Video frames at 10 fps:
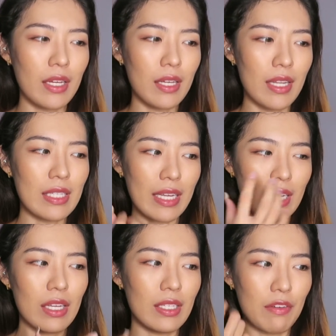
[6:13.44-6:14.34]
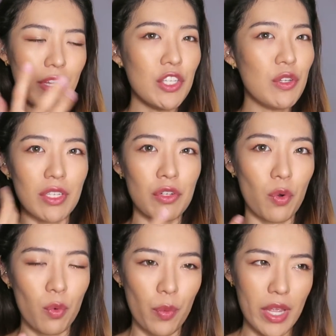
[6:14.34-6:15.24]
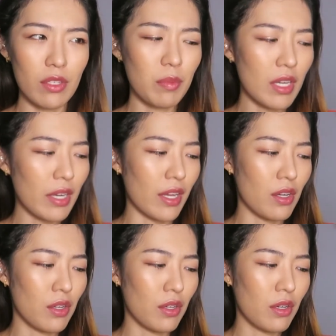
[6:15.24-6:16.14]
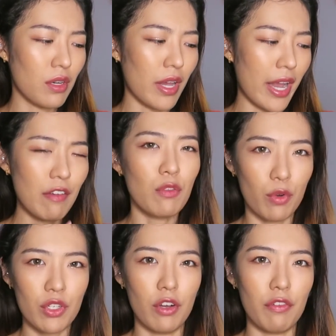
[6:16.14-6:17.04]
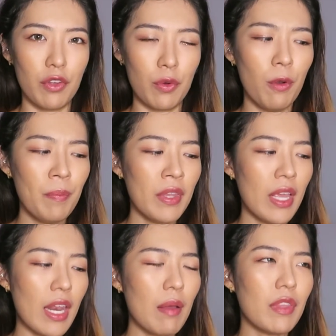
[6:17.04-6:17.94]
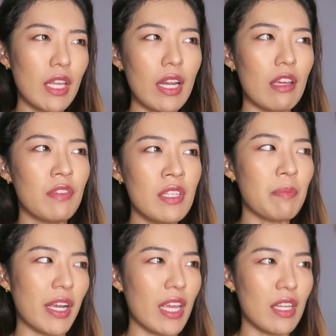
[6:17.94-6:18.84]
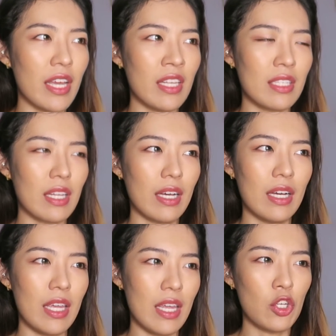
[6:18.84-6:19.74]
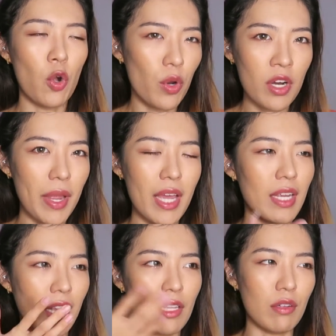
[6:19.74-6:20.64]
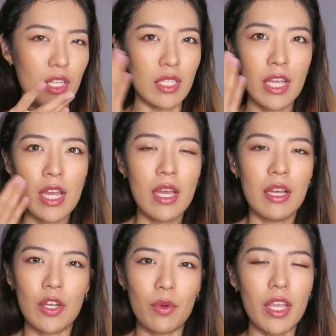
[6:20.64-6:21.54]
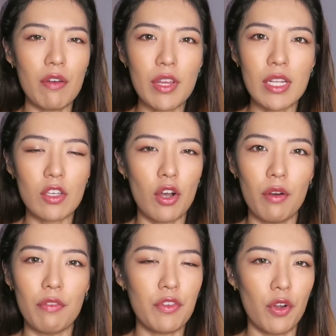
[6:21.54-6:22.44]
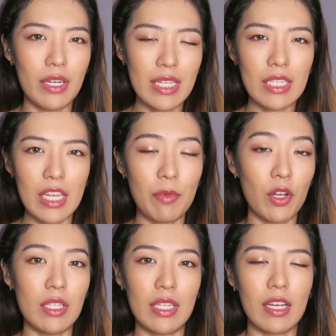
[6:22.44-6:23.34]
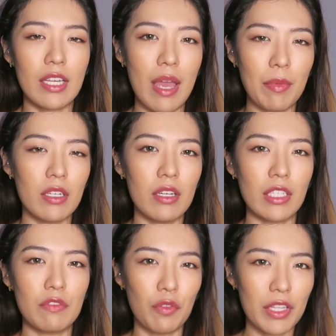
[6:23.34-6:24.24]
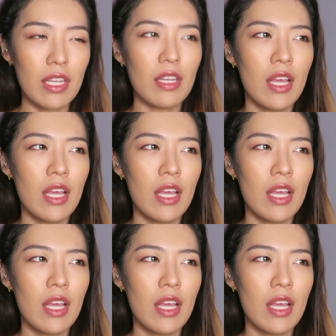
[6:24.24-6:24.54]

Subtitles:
It's like the residue doesn't go away. So I'm thinking like, I have to wash it off, you know. And I'm thinking like, if this is marketed as a toner pad that kind of just, you know, get rid of your dead skin because it's like a chemical exfoliant,